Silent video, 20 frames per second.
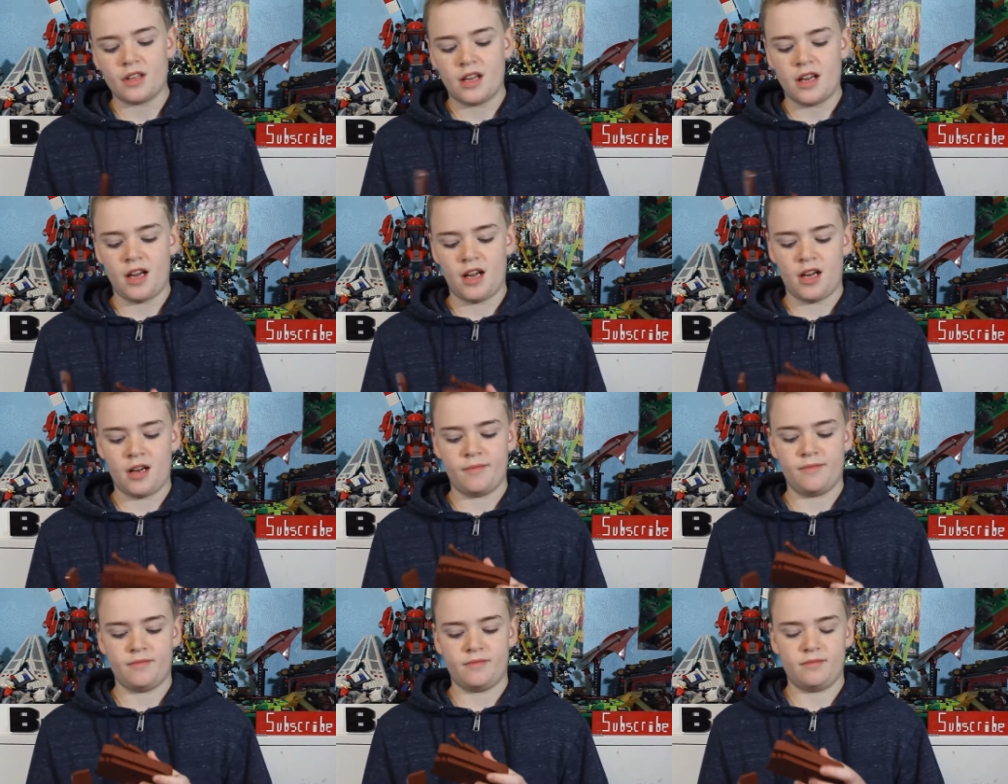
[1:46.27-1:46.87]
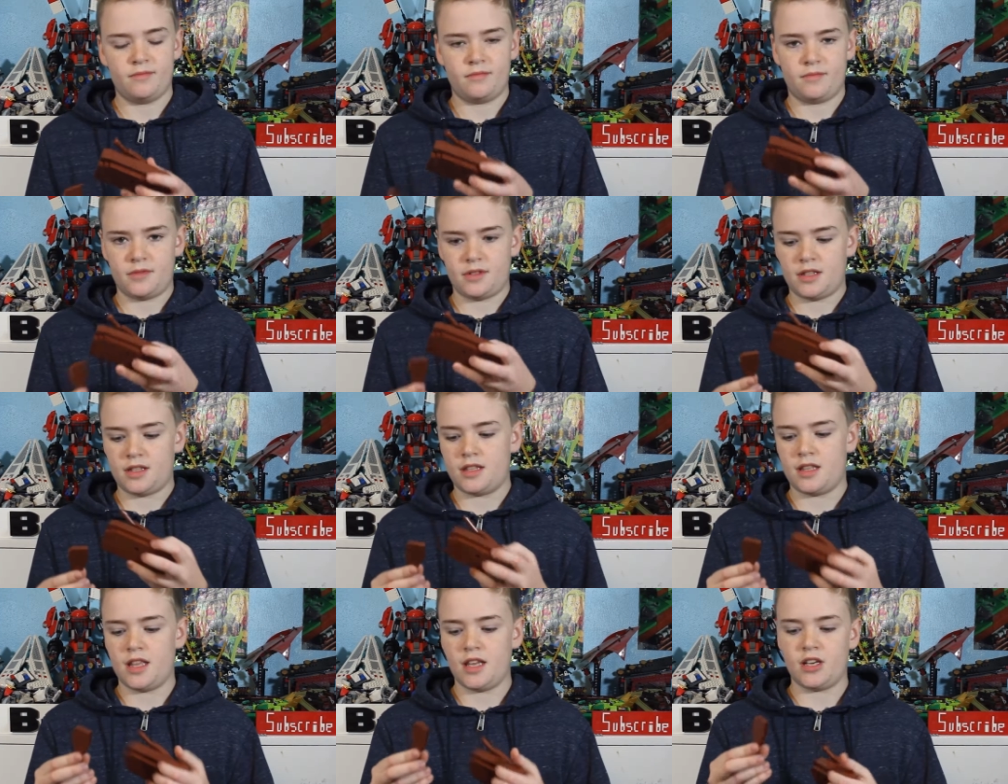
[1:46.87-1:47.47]
Um,
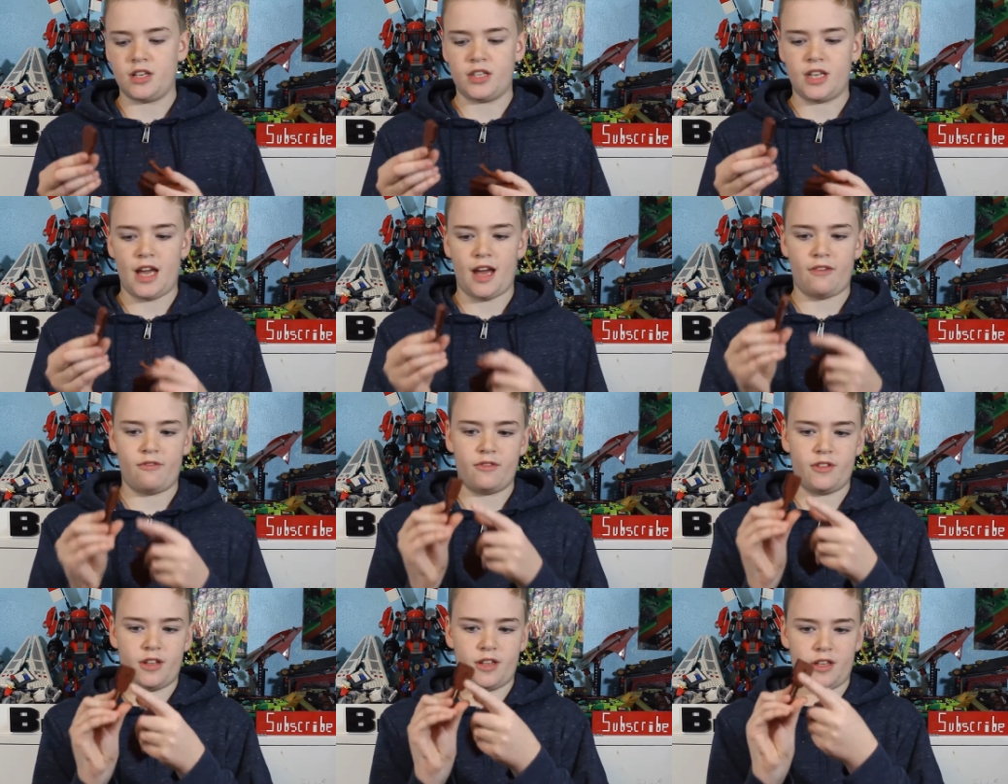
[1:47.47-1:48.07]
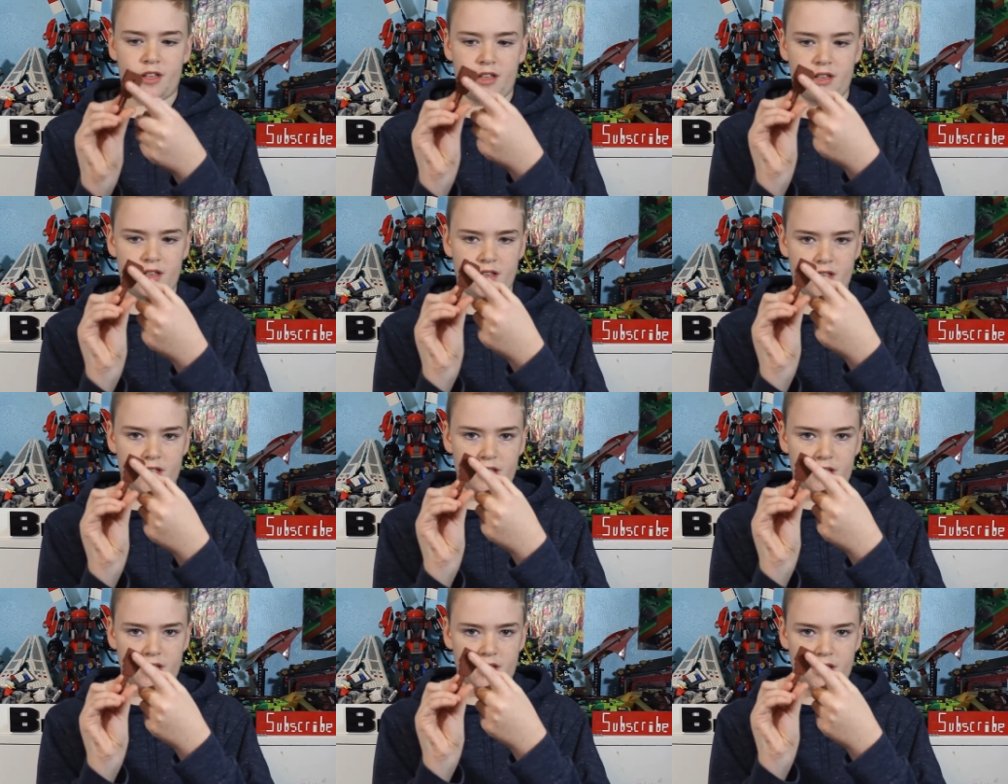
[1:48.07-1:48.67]
they just have the
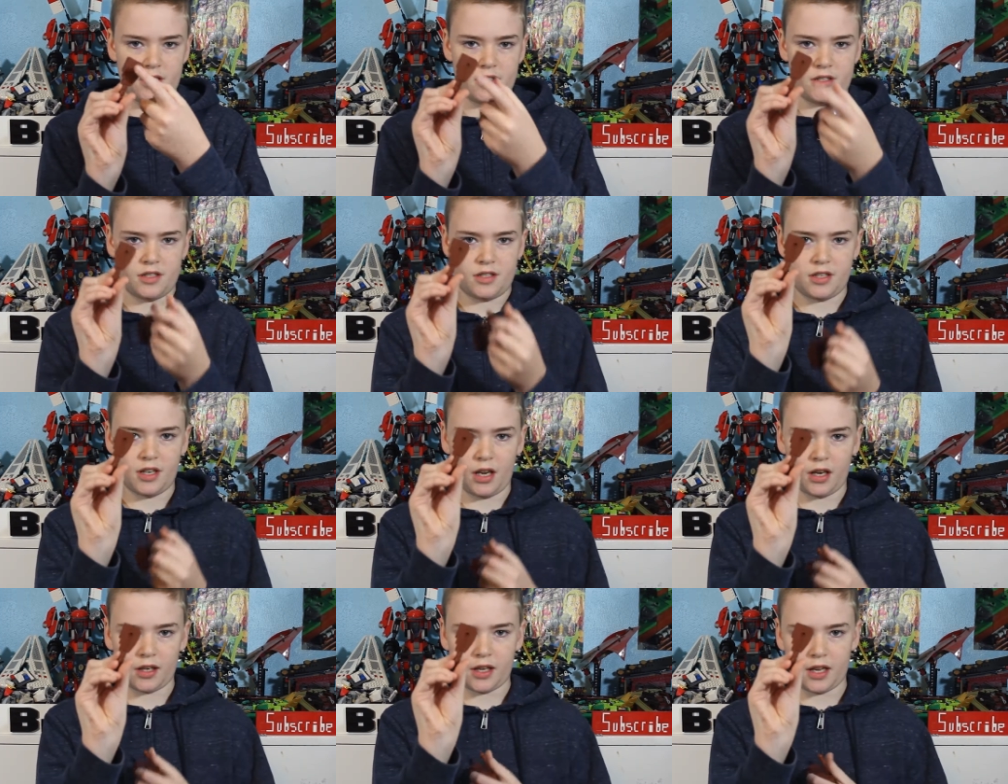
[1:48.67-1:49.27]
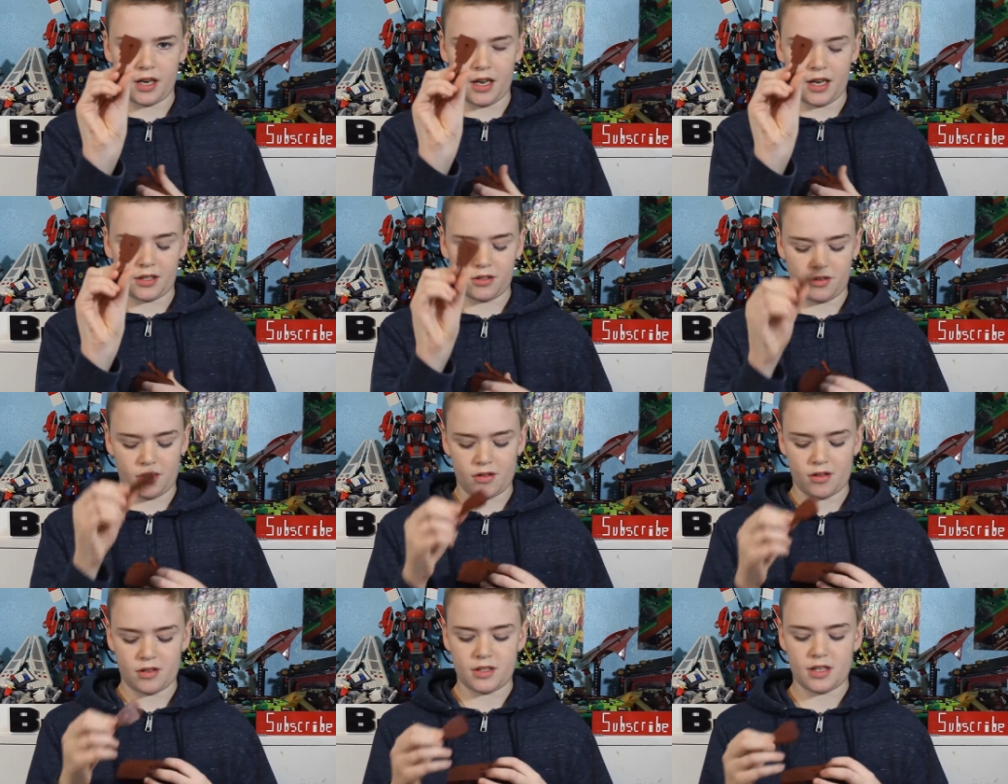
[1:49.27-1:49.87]
stud
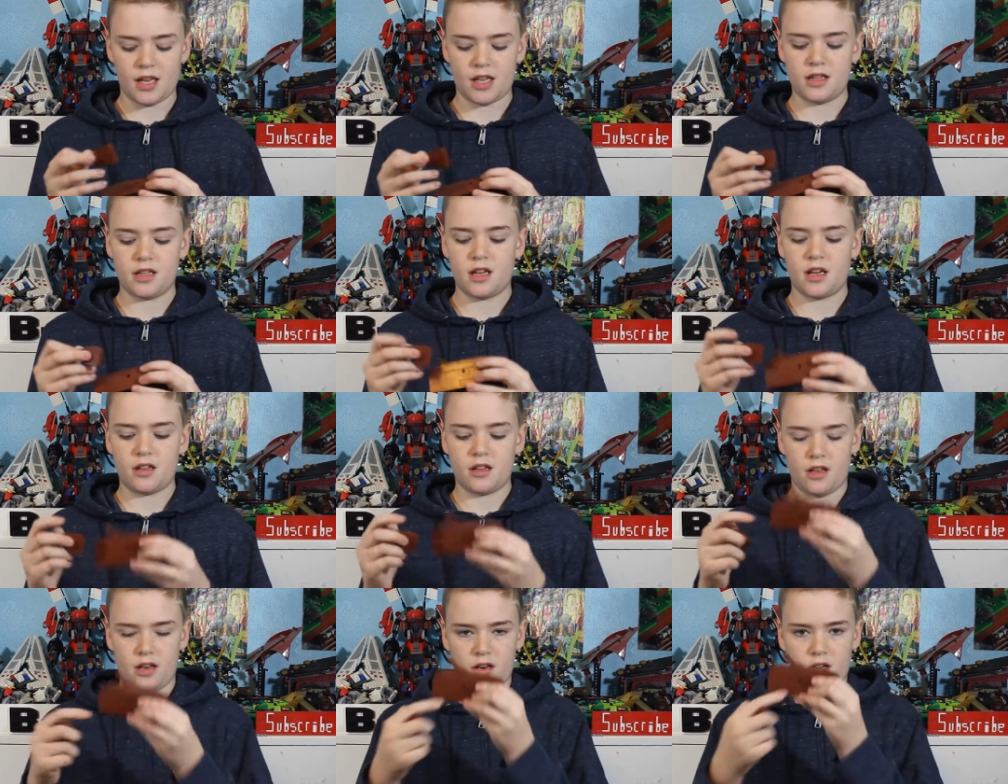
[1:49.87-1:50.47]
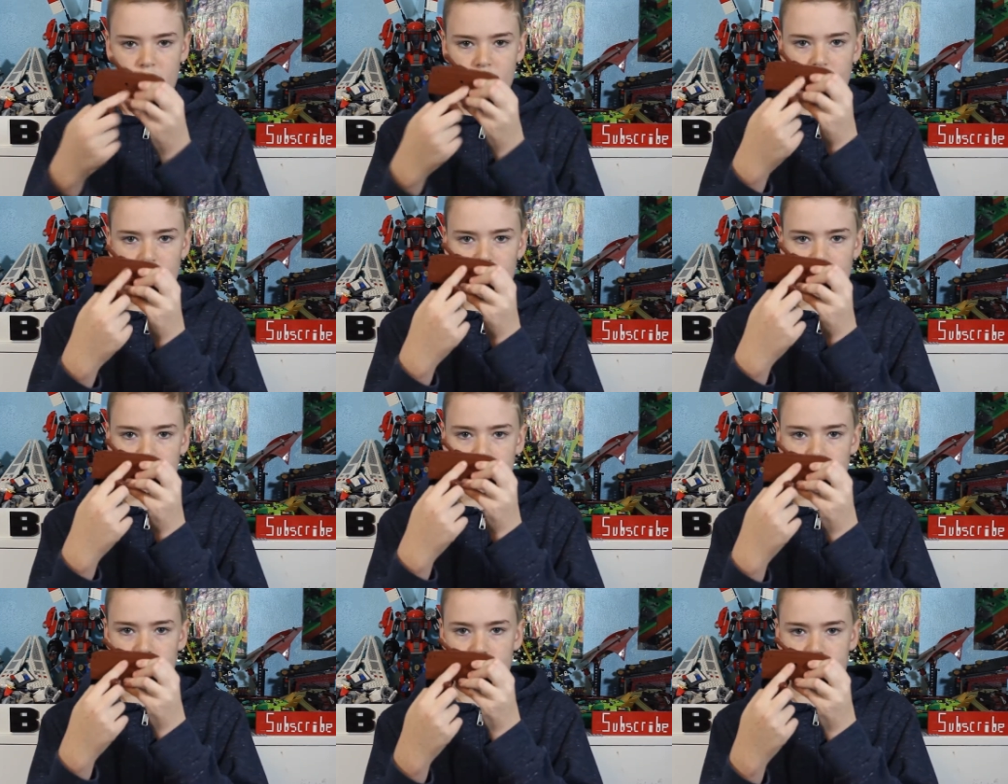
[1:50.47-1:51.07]
connector on the side there that
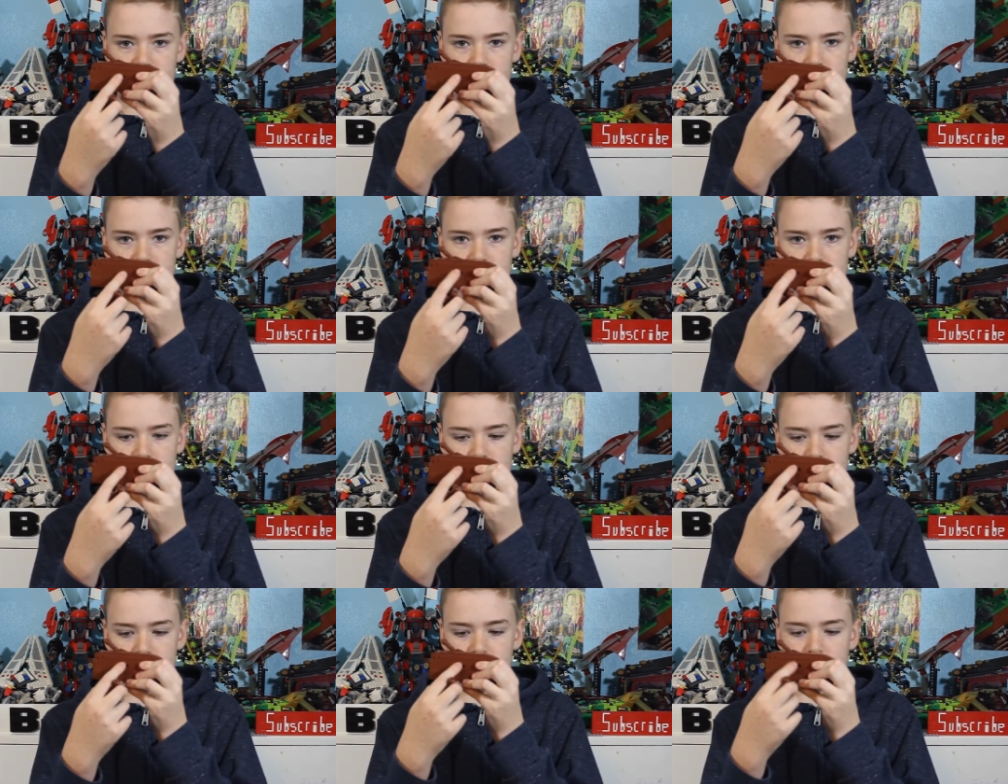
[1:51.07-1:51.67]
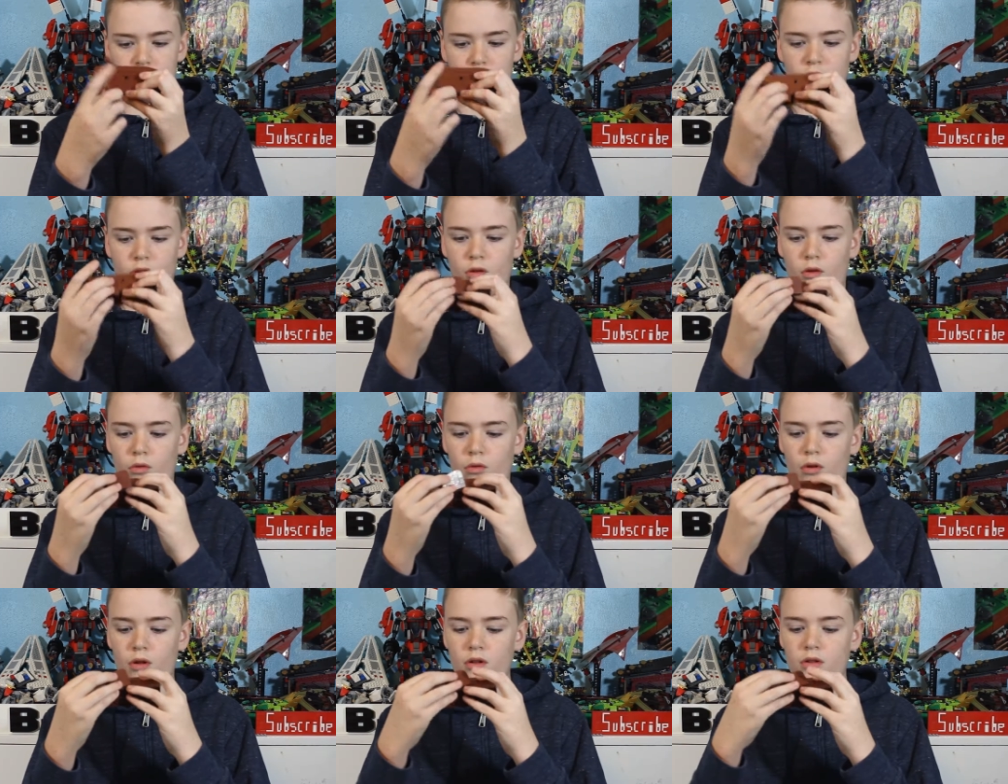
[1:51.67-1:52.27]
hooks into this little
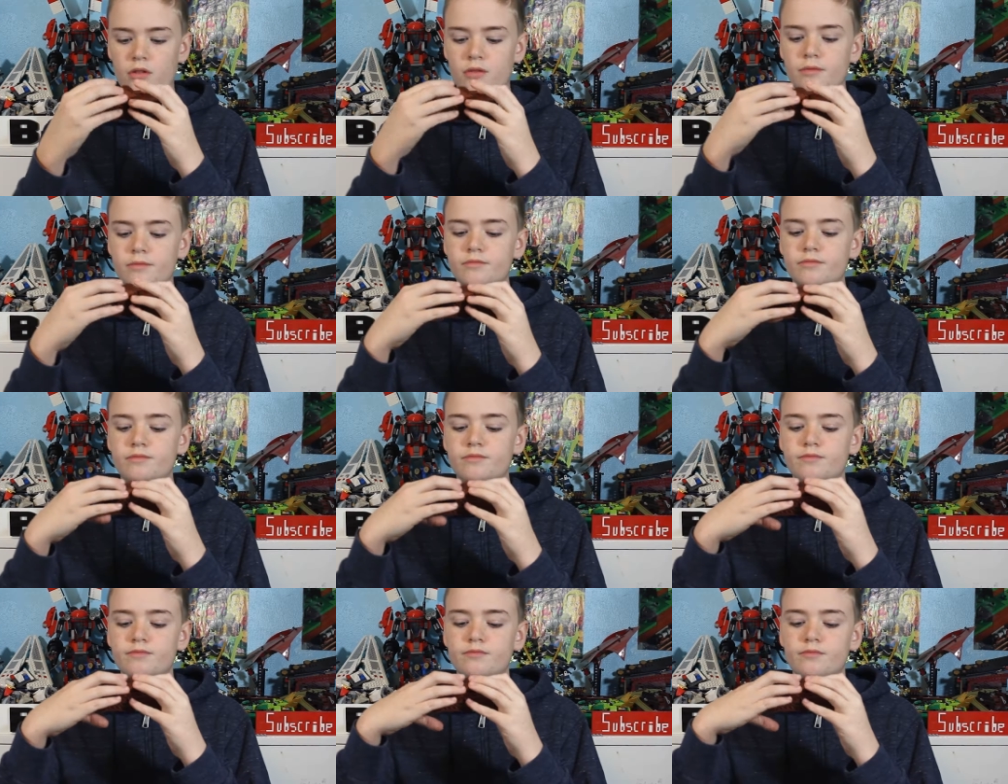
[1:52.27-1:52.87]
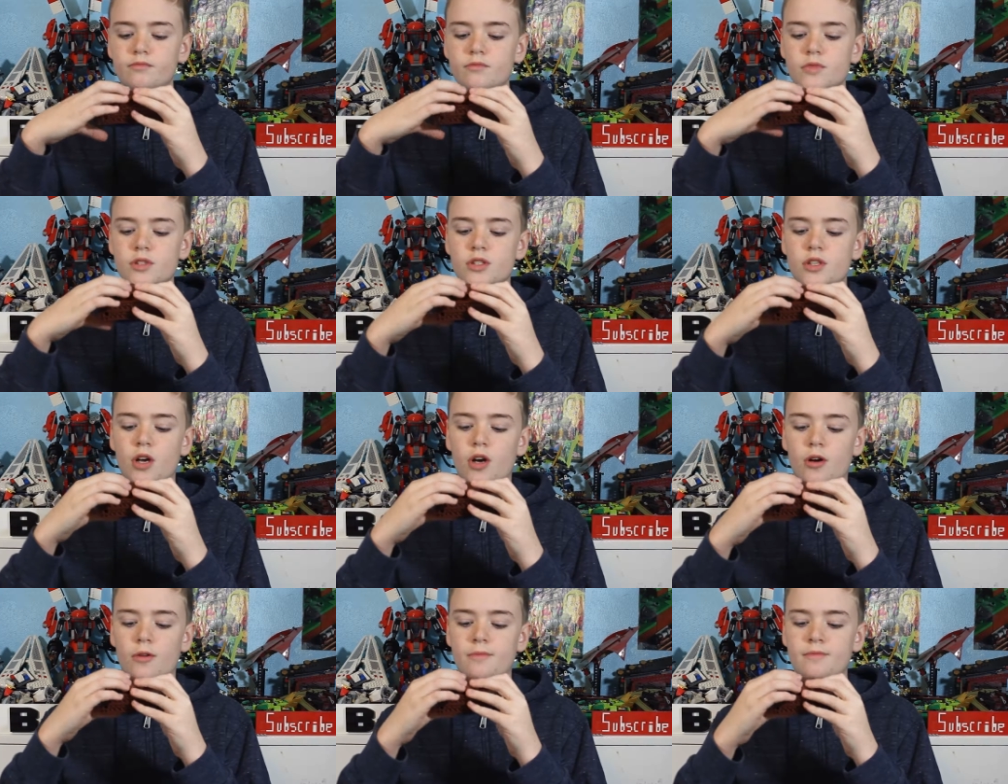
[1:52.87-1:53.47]
hole.
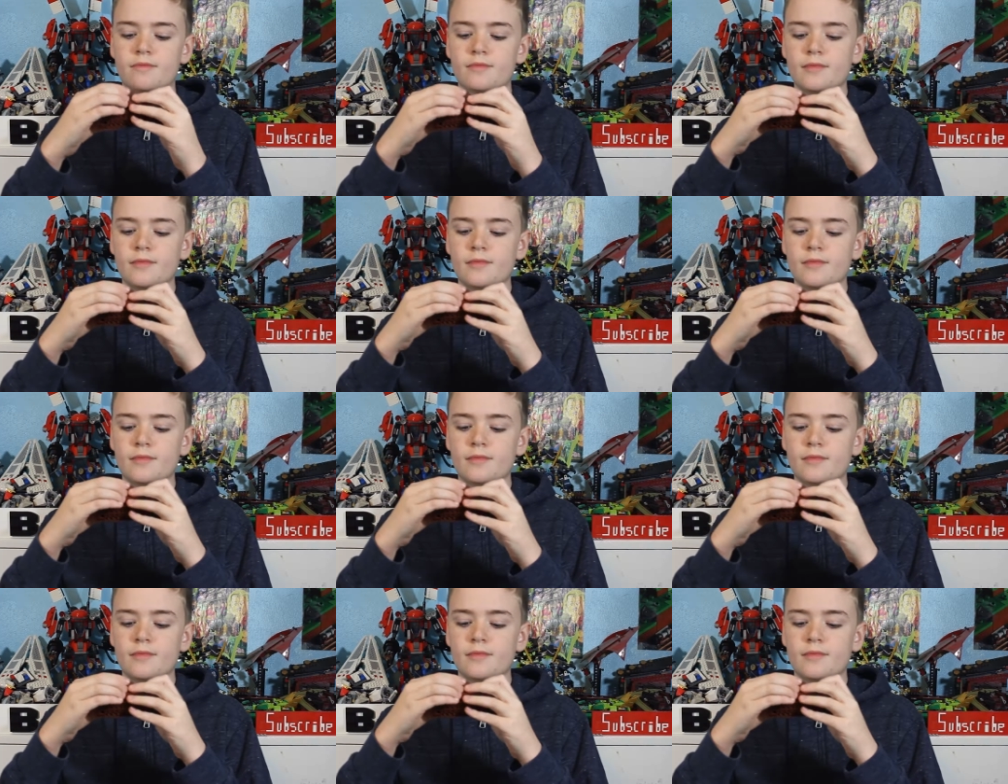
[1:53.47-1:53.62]
So,